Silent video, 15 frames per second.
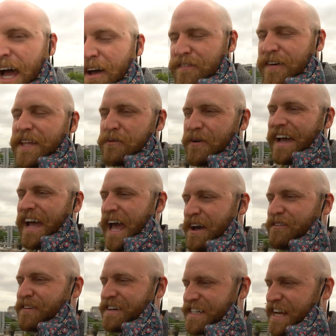I feel that way
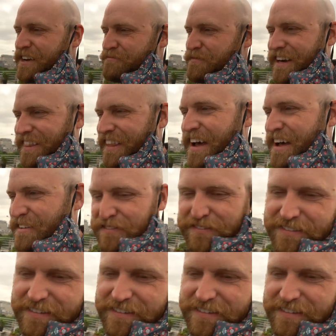every camera. day of my life.